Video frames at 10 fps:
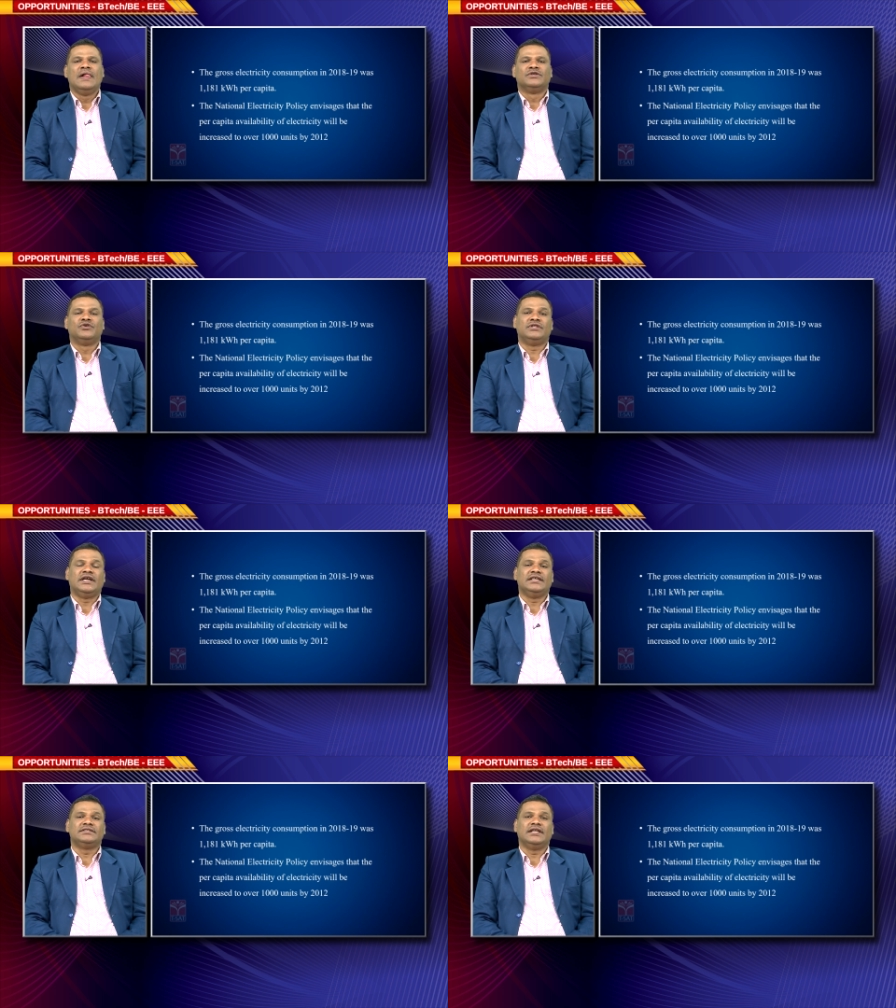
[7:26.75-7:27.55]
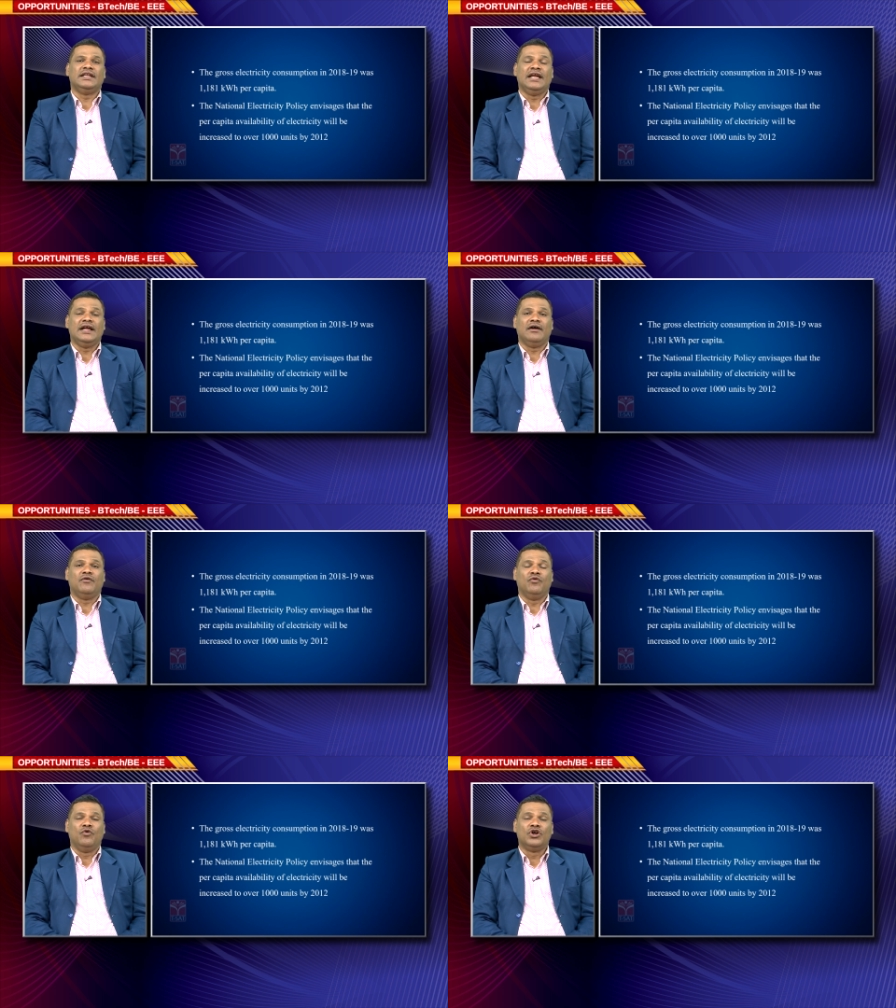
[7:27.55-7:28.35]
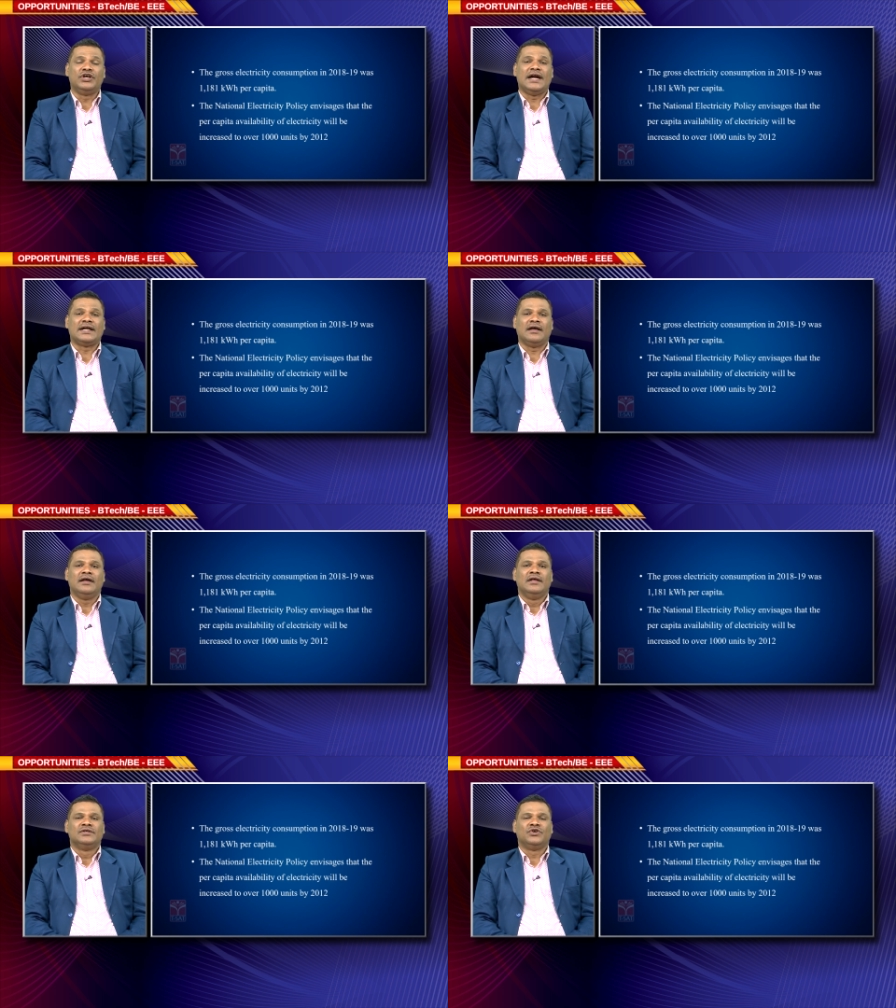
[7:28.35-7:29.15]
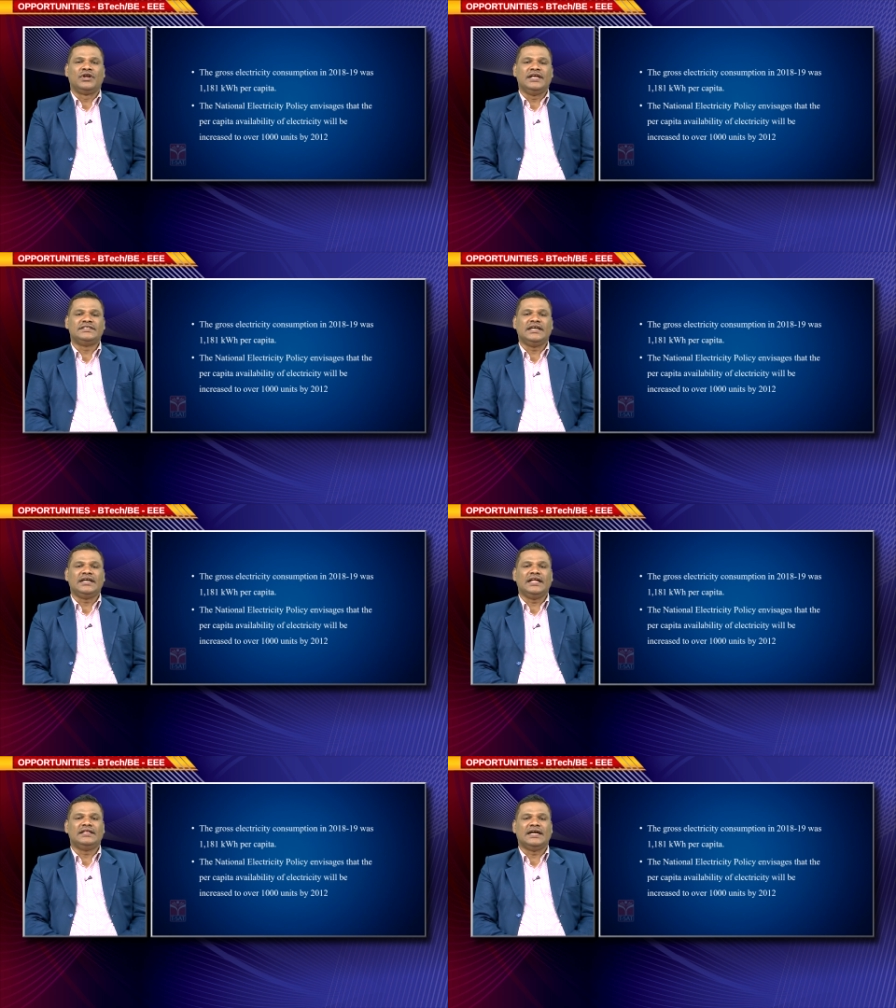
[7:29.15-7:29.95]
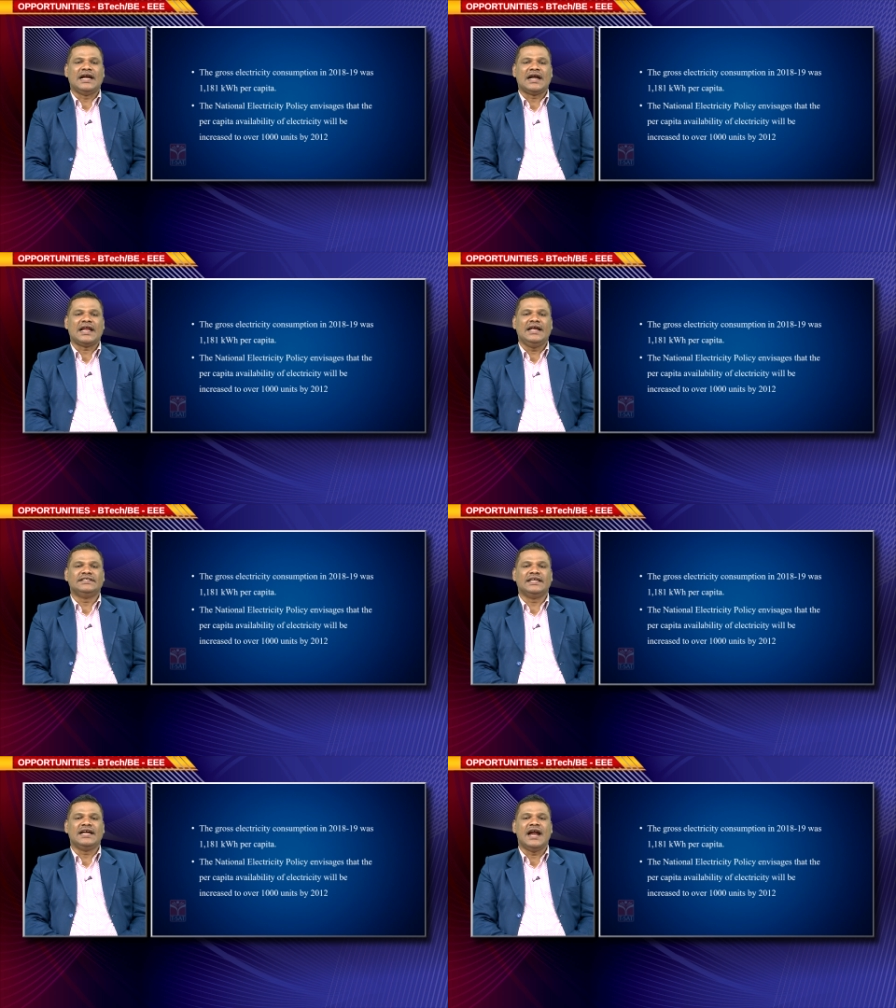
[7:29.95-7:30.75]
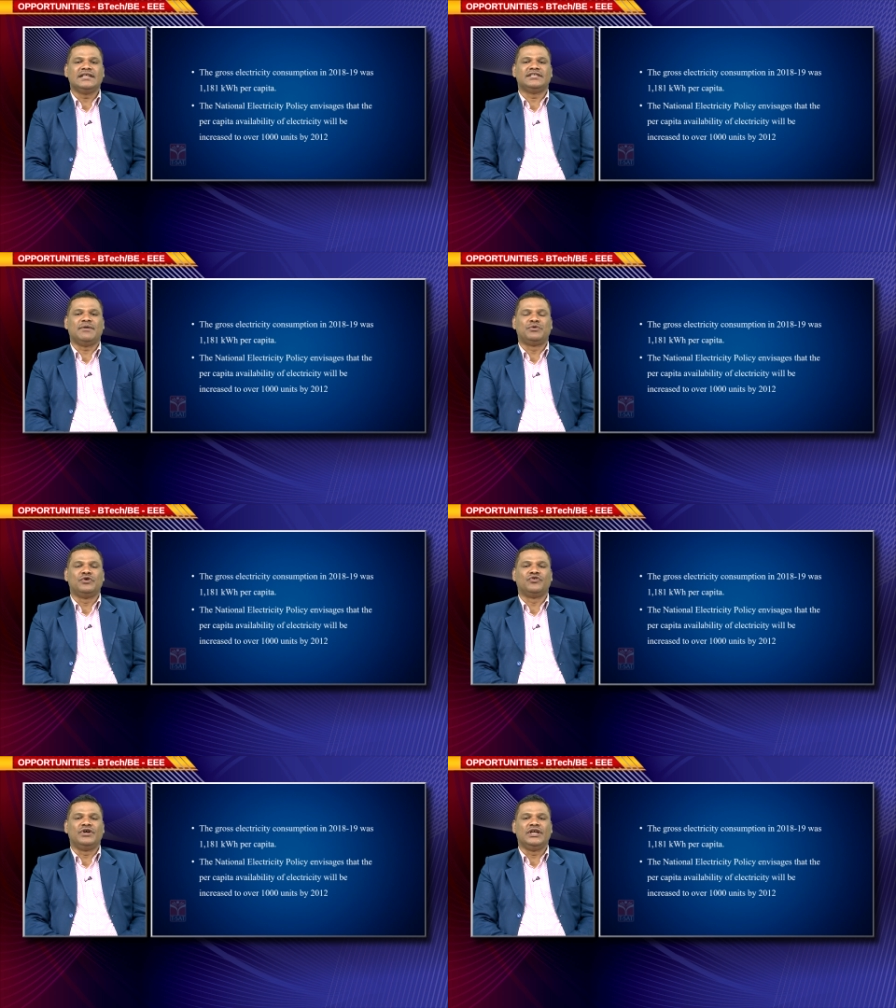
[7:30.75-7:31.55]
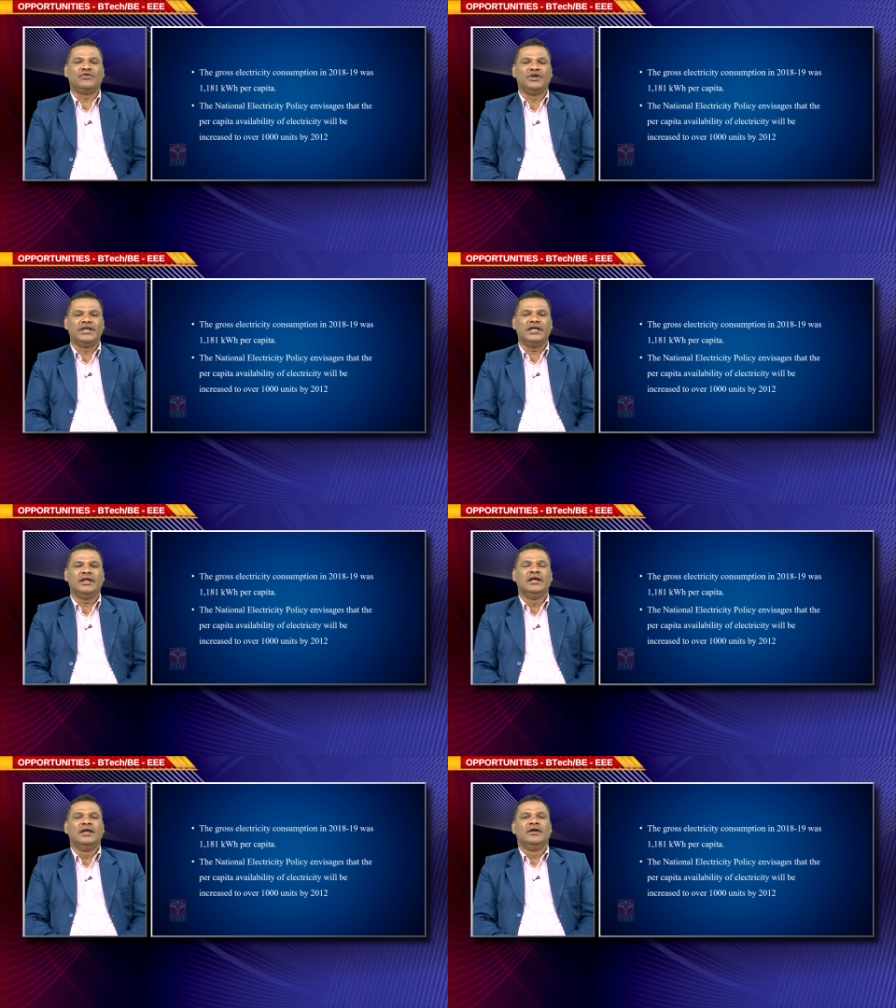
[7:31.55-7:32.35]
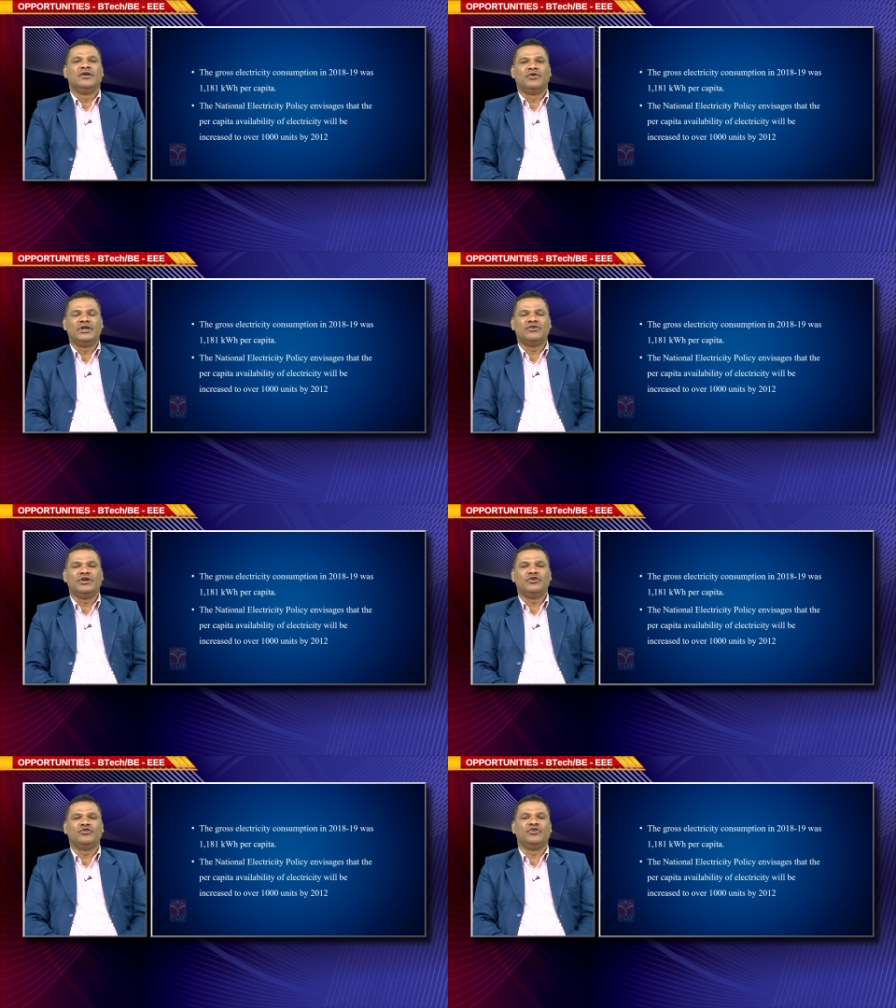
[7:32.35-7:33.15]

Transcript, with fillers: So, that is uh, old data. So, recently the data is enhanced up to 2020, 2022,